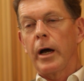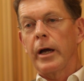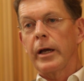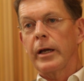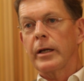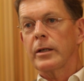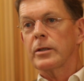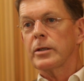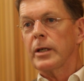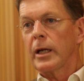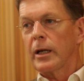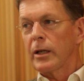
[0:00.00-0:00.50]

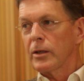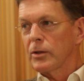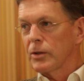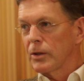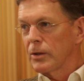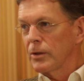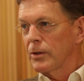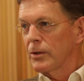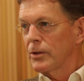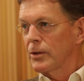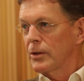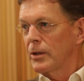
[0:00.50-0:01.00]
High
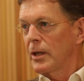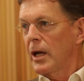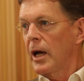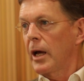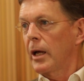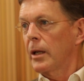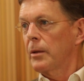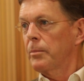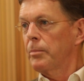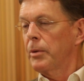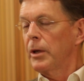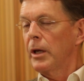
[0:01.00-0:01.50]

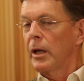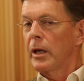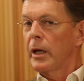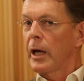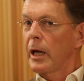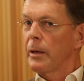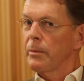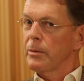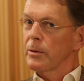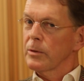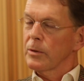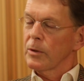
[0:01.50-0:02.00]
intelligence and
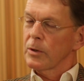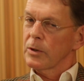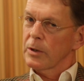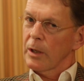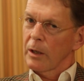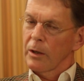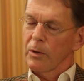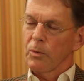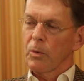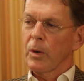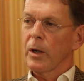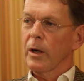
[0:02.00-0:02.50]
being able to
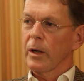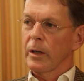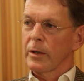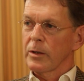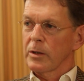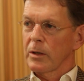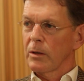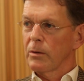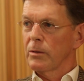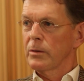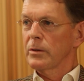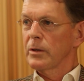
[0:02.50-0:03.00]
study well,
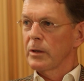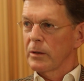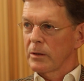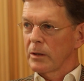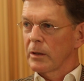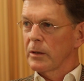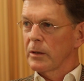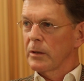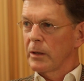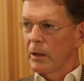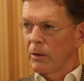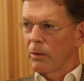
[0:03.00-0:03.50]
and so
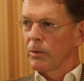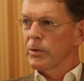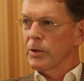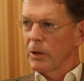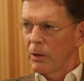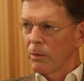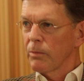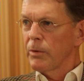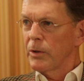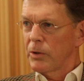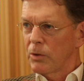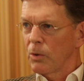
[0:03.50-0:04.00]
on, there are
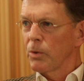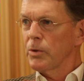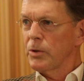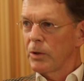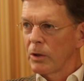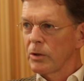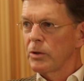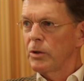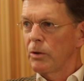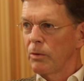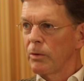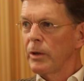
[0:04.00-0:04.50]
also
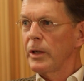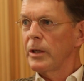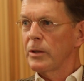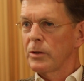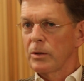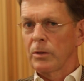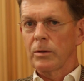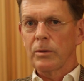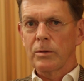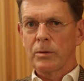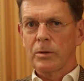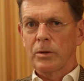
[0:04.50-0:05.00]
resources you
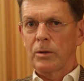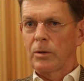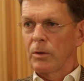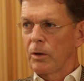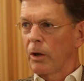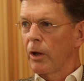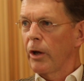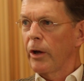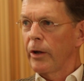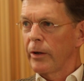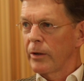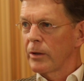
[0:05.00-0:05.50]
need to
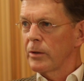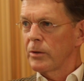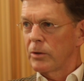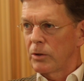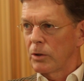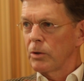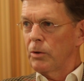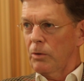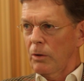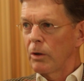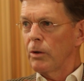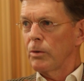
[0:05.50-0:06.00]
learn
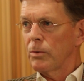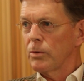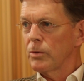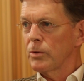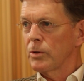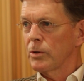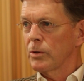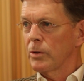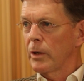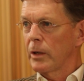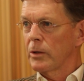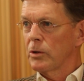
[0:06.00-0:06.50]
to
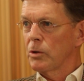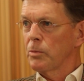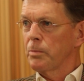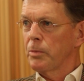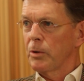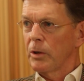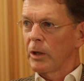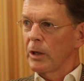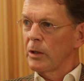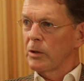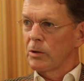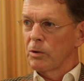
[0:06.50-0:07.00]
use and to
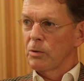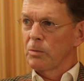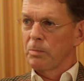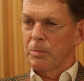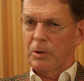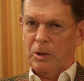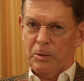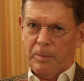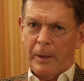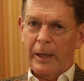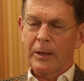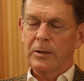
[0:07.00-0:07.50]
put into
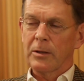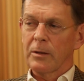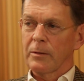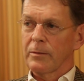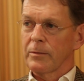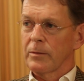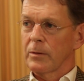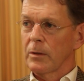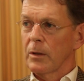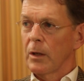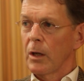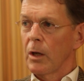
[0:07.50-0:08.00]

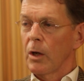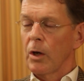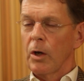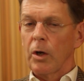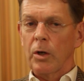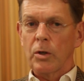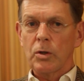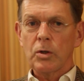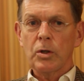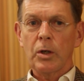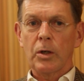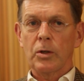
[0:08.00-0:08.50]
perspective.
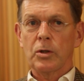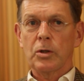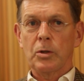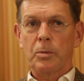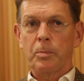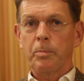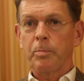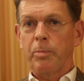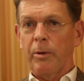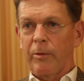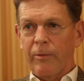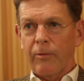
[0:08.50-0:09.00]

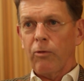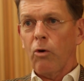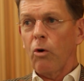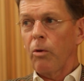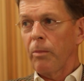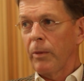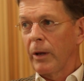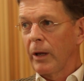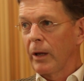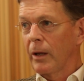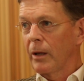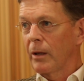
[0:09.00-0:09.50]
Just
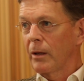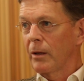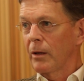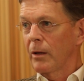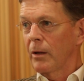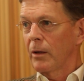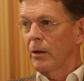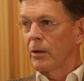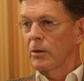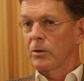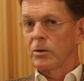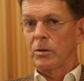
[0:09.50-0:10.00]
performing
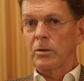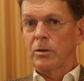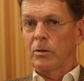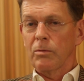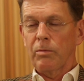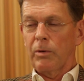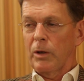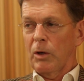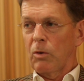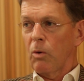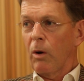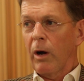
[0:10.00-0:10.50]
to
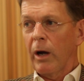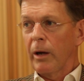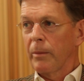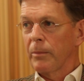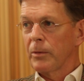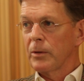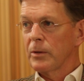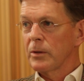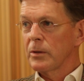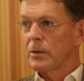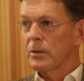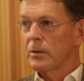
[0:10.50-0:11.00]
the
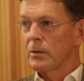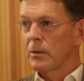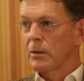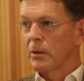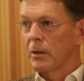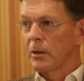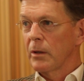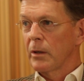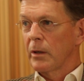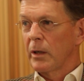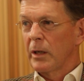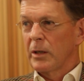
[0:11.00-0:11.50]
requirements
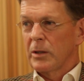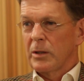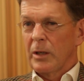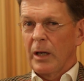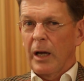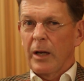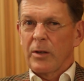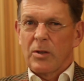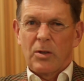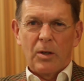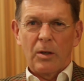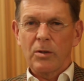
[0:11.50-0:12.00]

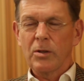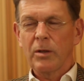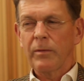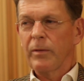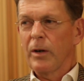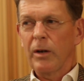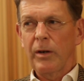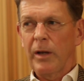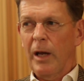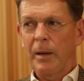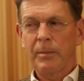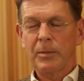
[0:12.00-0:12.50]
is such
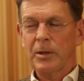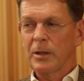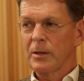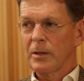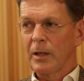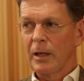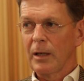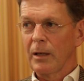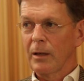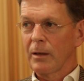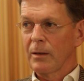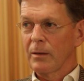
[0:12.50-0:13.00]
a very empty
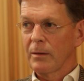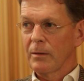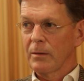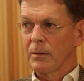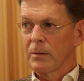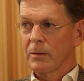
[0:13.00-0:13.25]
thing.